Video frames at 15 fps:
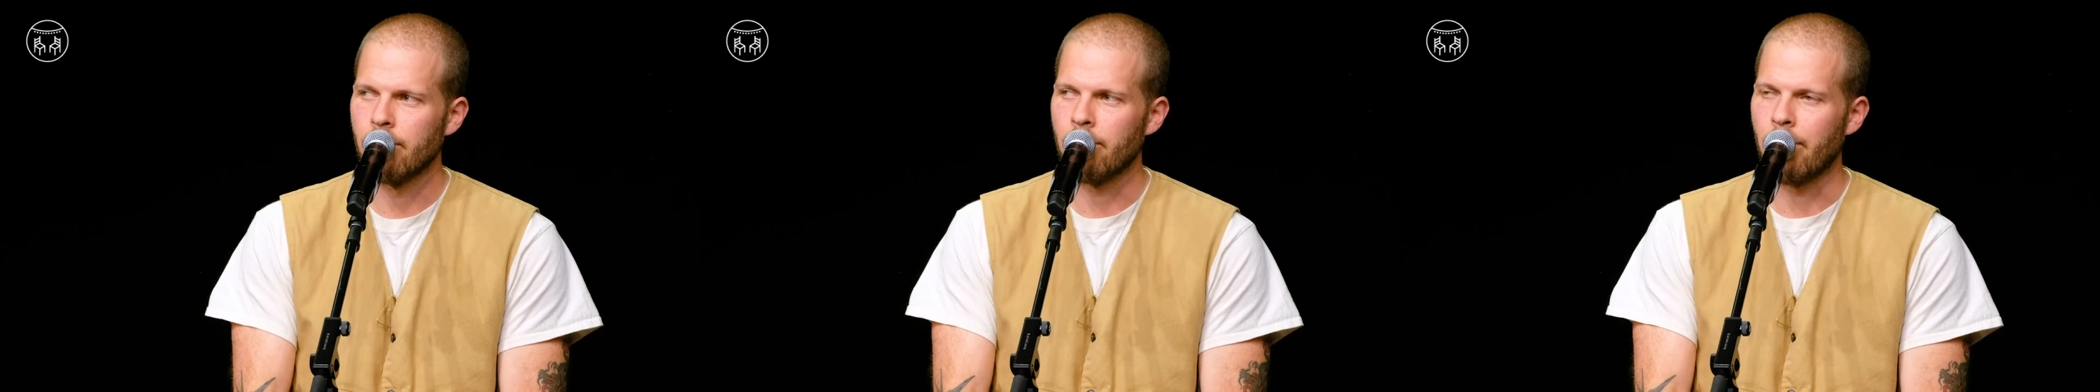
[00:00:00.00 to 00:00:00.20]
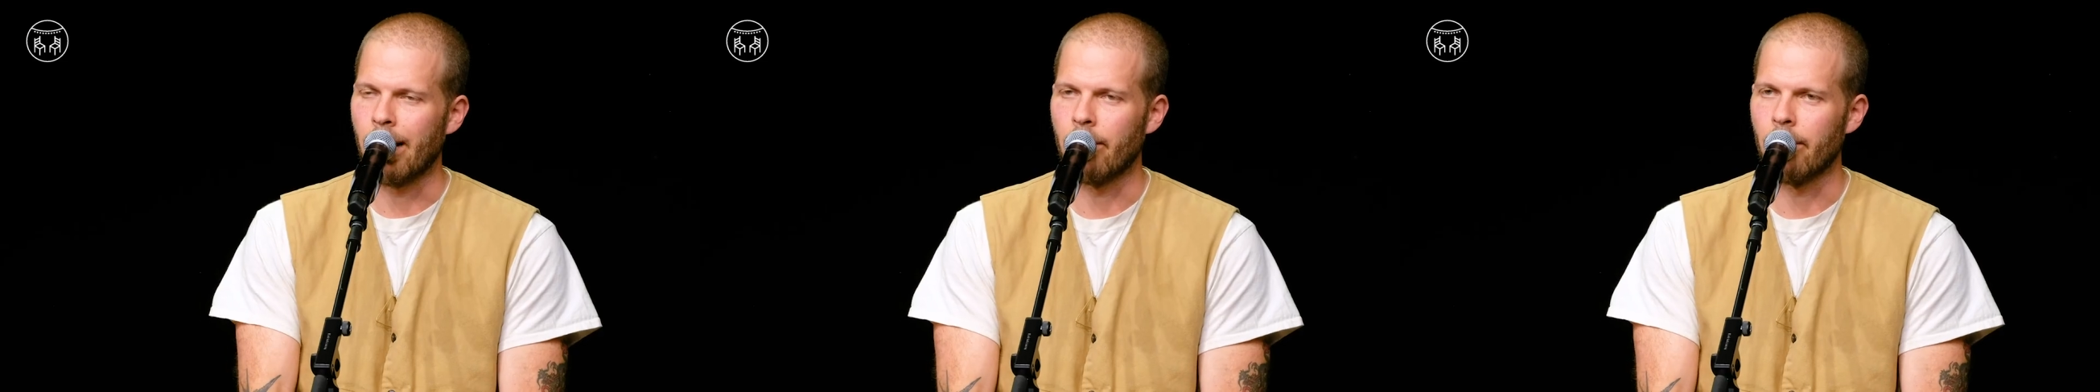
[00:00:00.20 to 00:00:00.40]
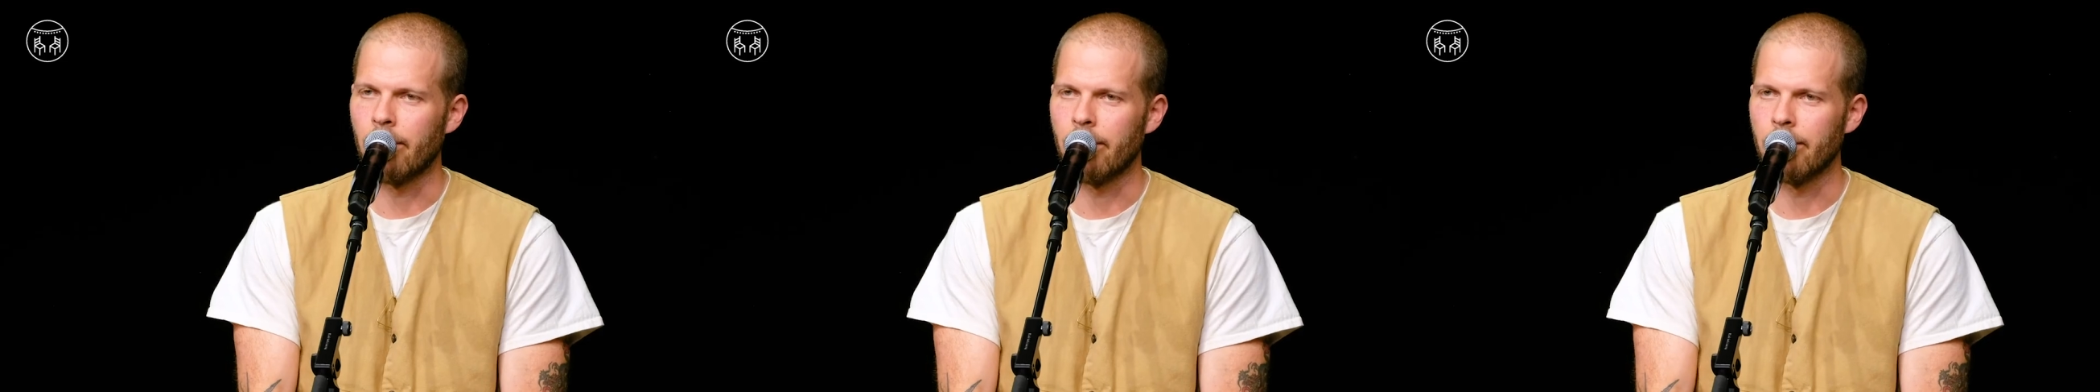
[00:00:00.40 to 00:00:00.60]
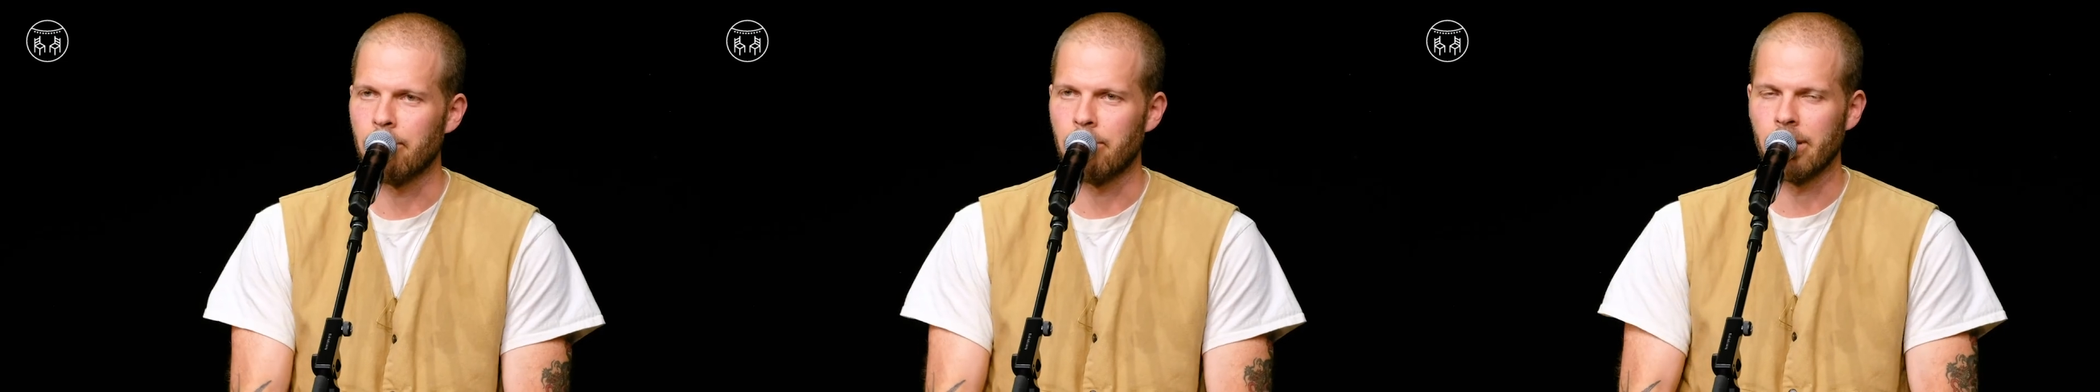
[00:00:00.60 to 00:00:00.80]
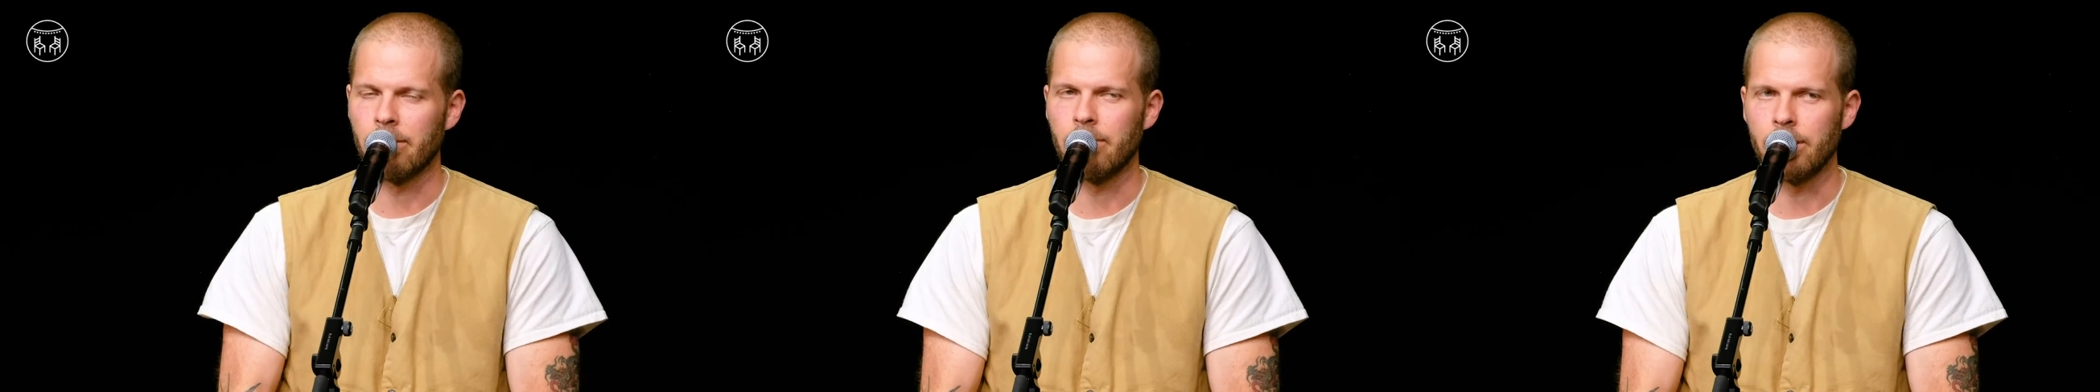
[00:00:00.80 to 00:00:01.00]
power and
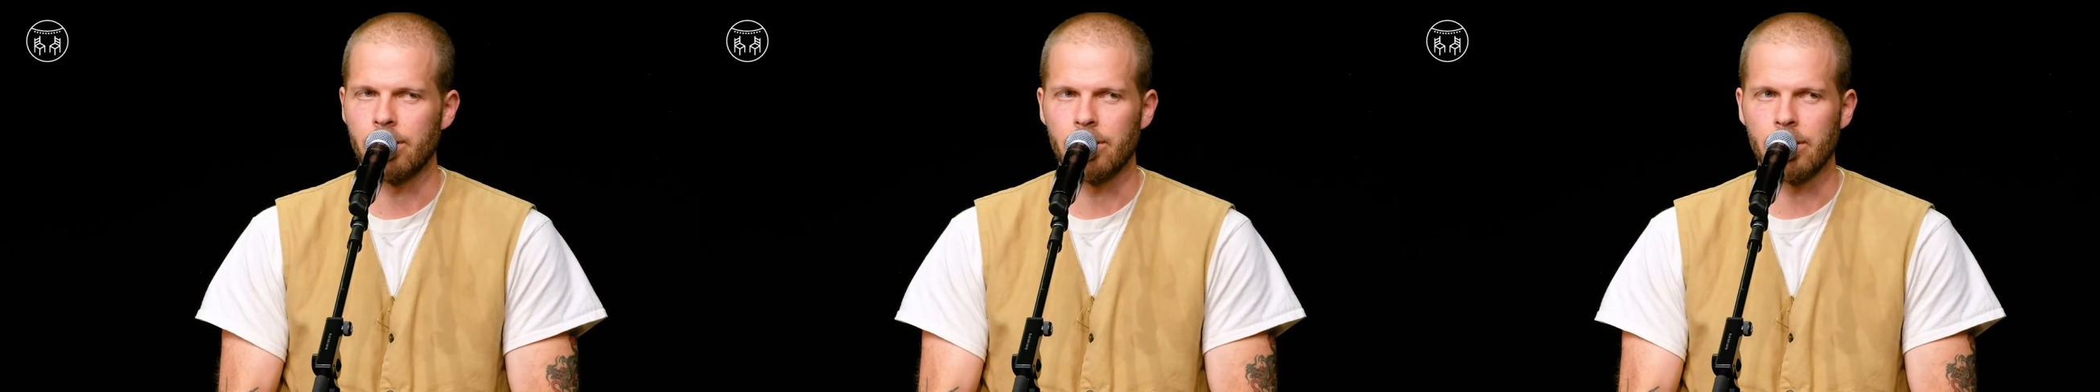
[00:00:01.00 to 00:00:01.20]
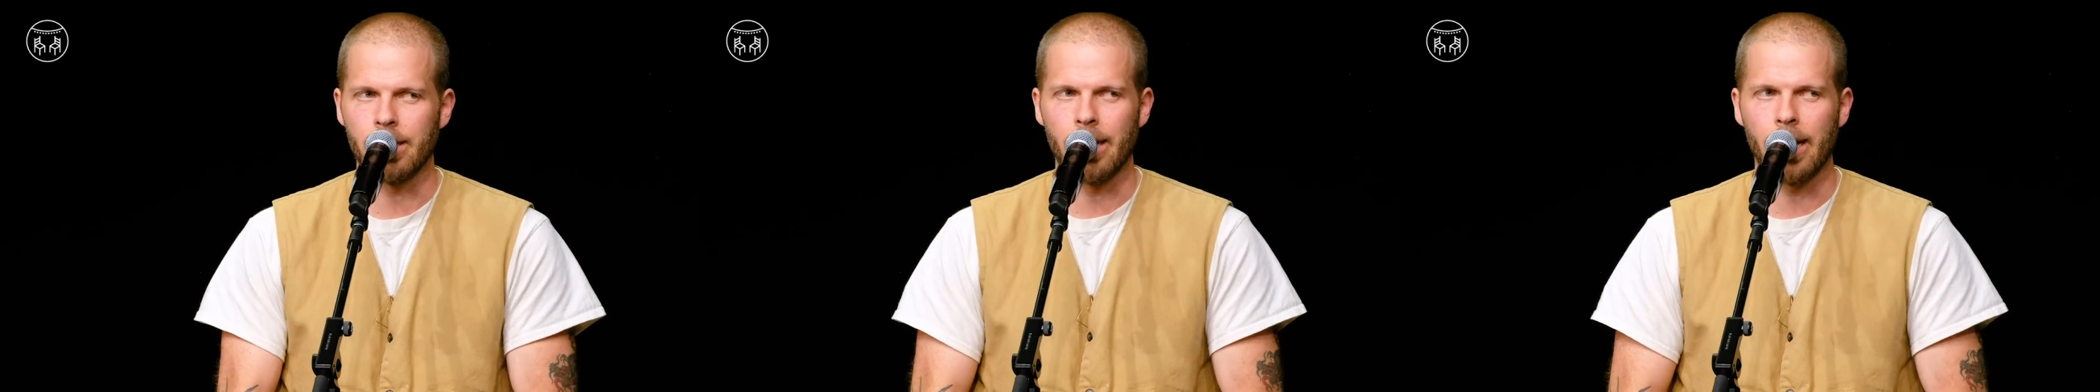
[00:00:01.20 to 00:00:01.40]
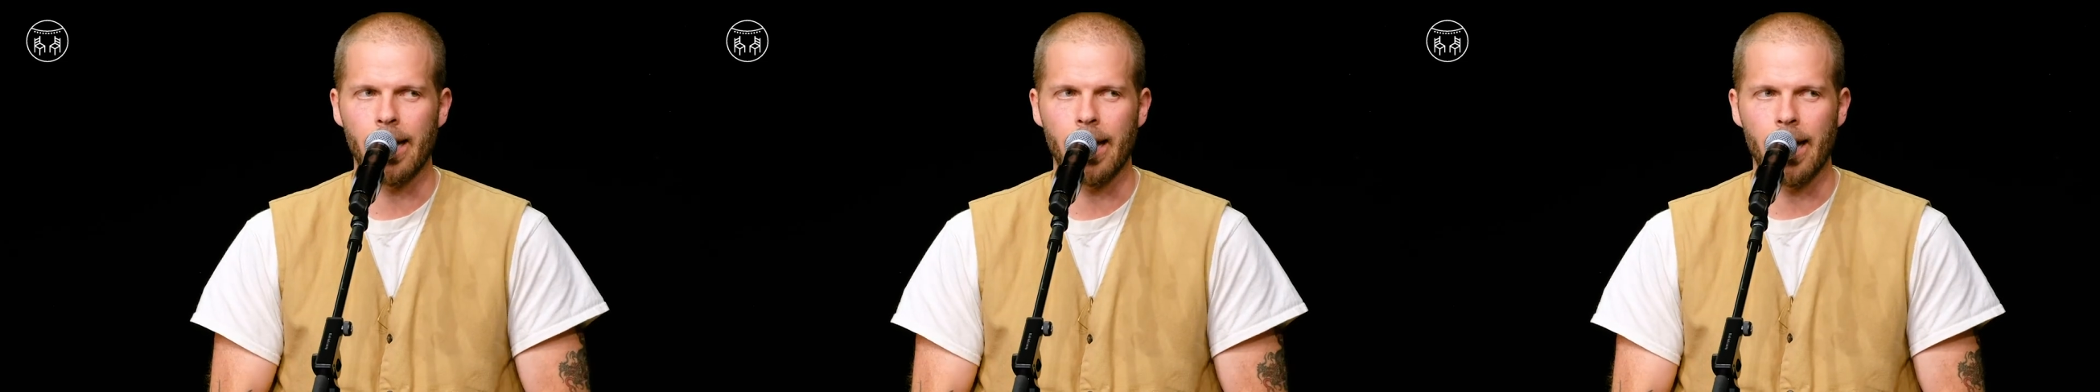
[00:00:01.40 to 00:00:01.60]
the privilege that I